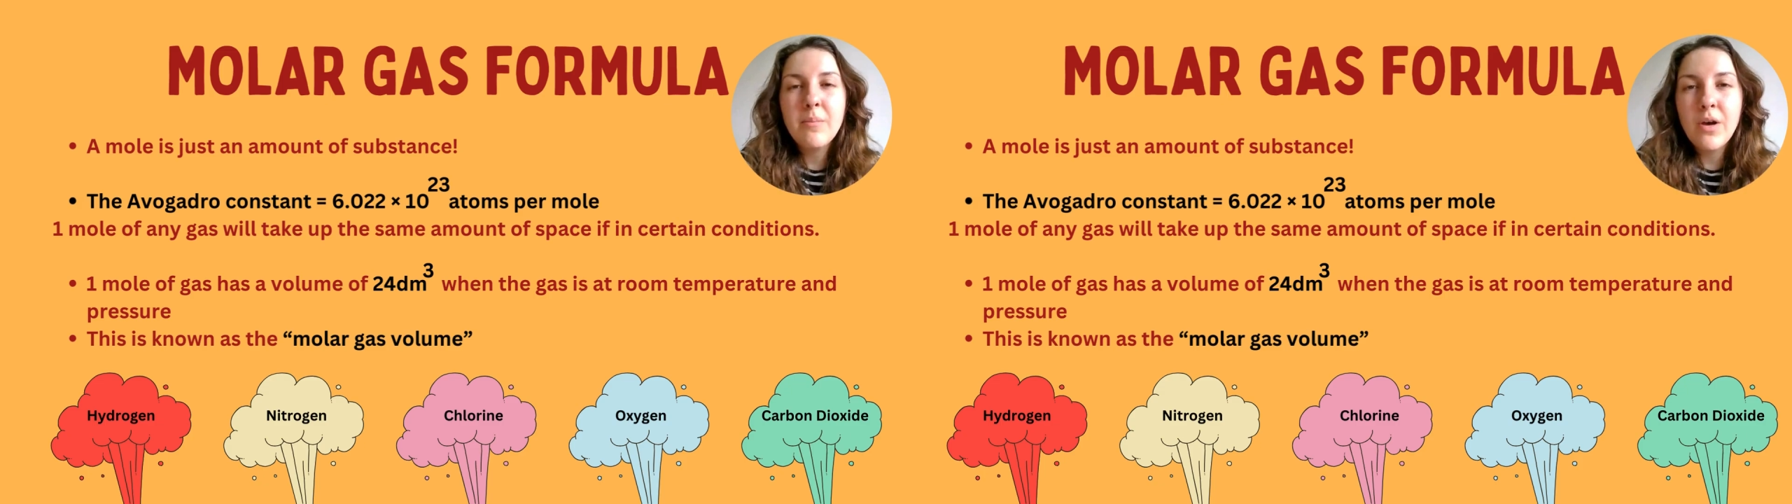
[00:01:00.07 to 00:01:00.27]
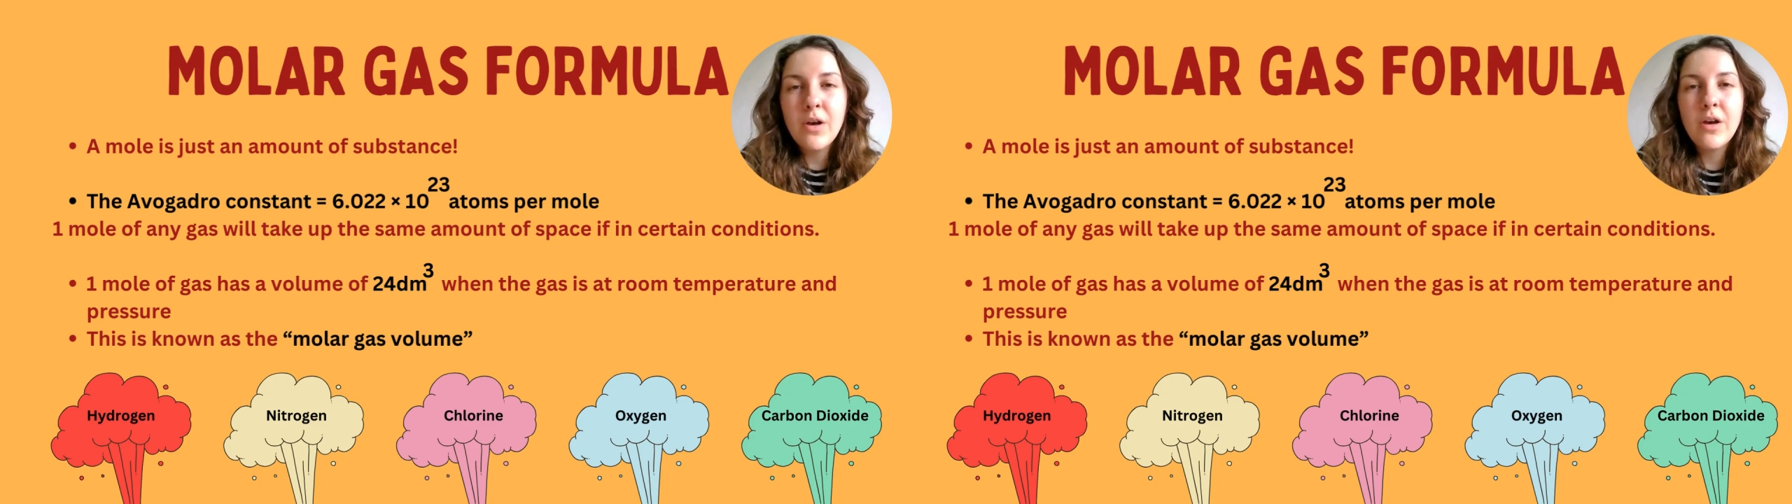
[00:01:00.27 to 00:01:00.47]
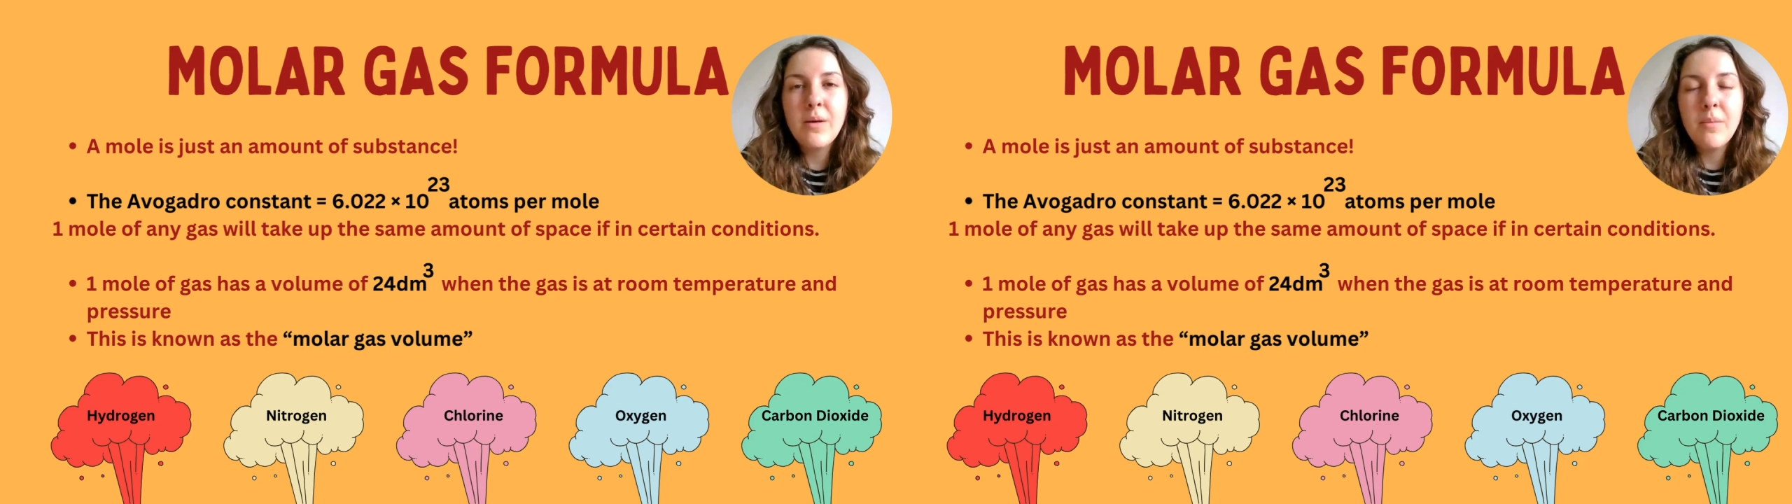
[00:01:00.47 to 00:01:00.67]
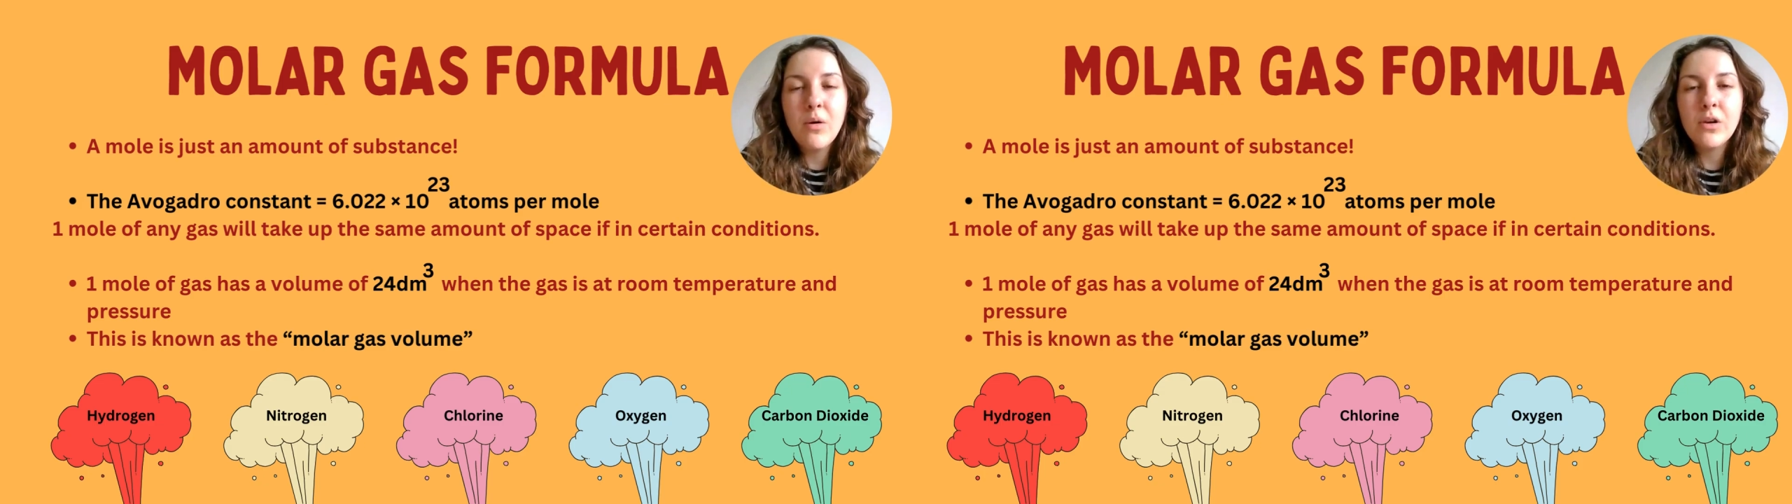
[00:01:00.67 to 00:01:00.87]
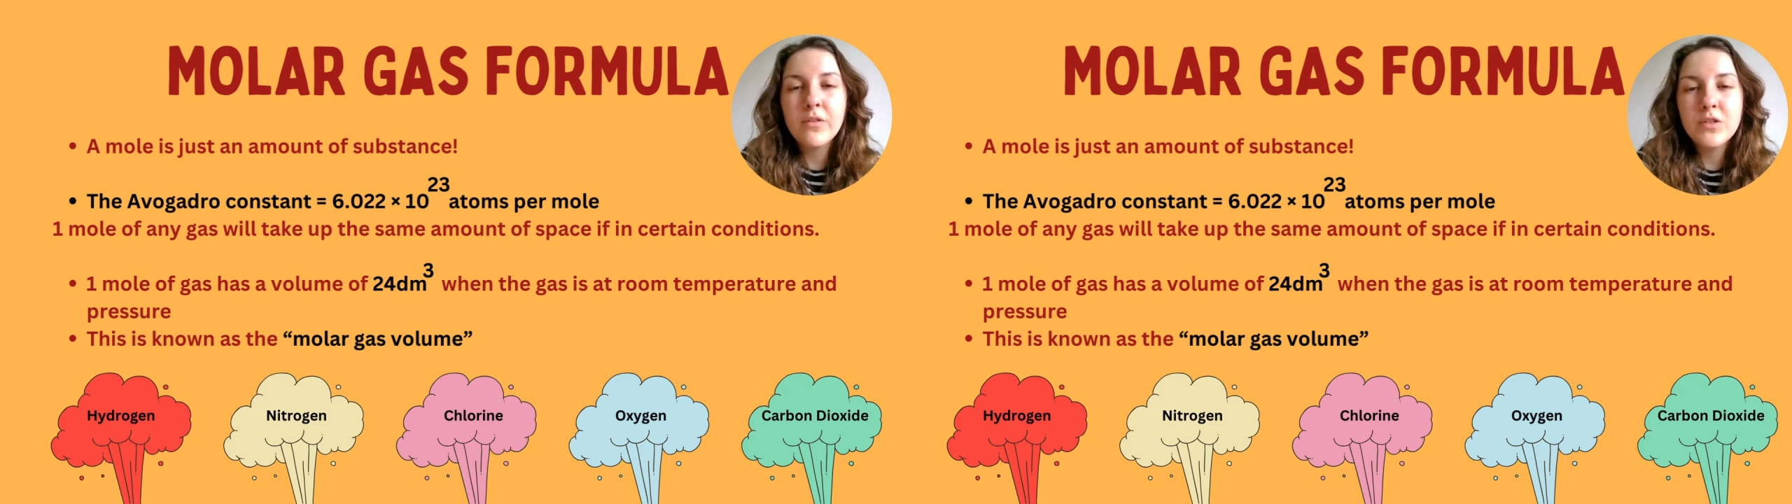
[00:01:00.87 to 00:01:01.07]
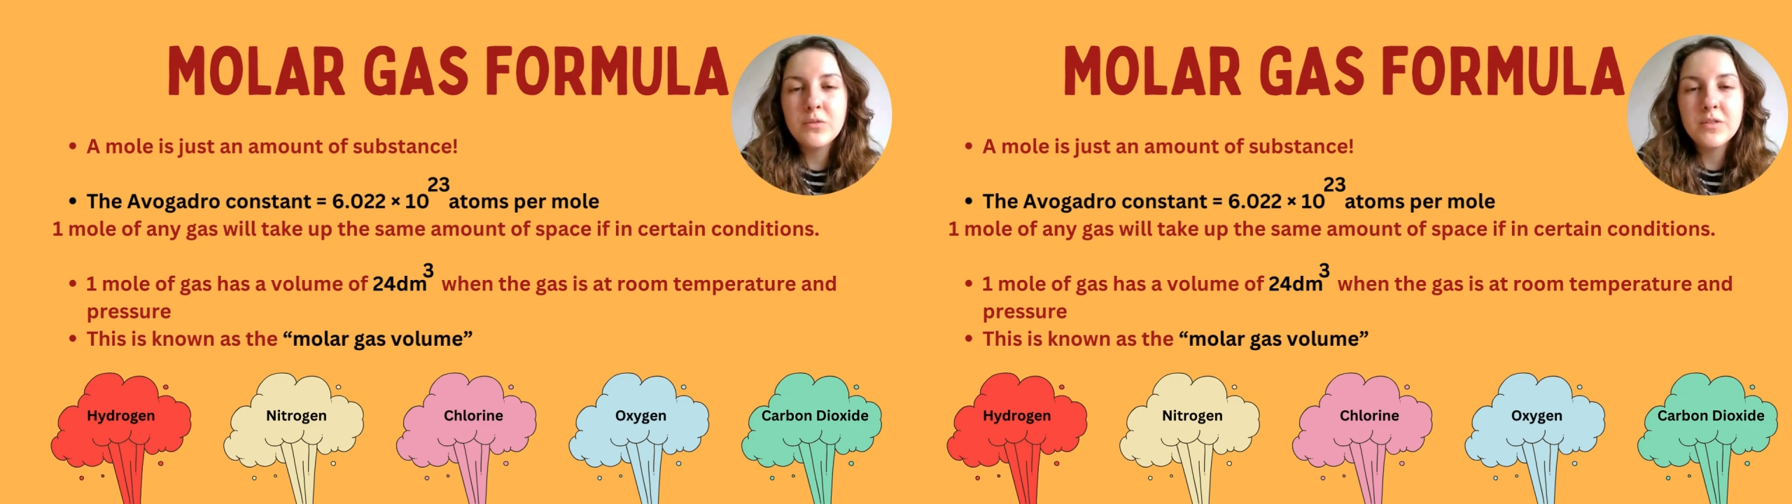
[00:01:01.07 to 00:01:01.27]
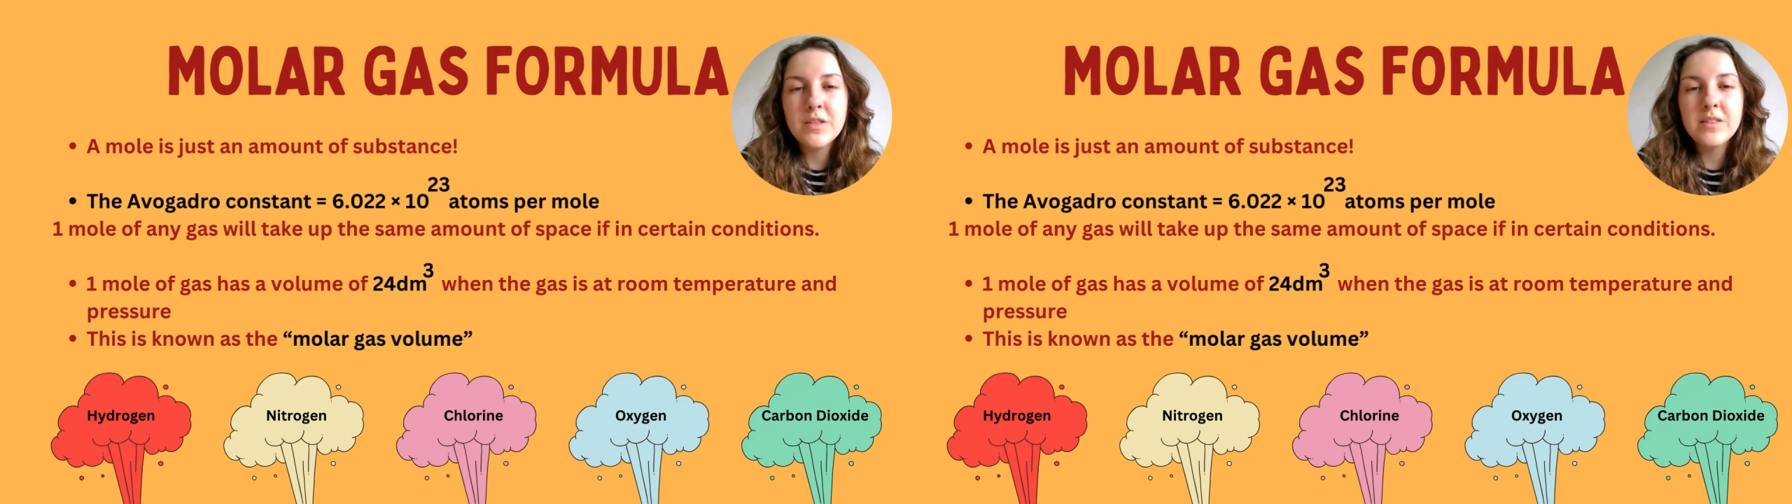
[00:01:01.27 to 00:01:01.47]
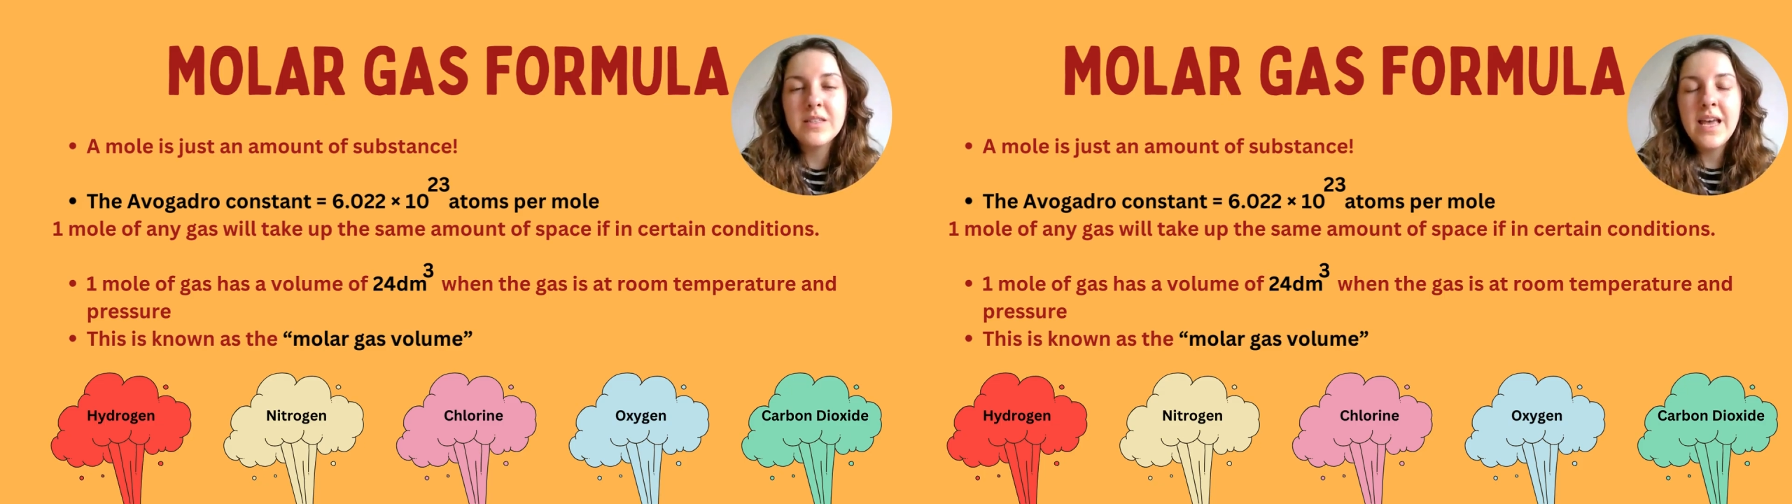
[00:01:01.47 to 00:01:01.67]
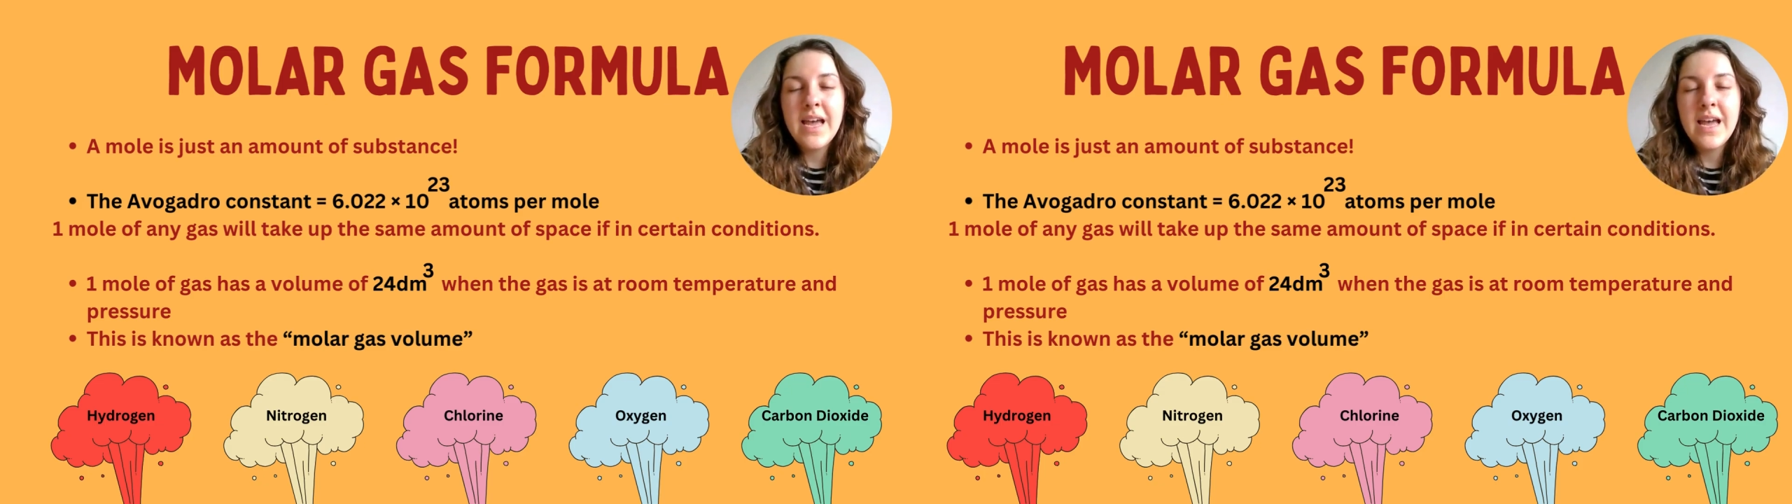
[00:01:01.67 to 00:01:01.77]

per mole of substance.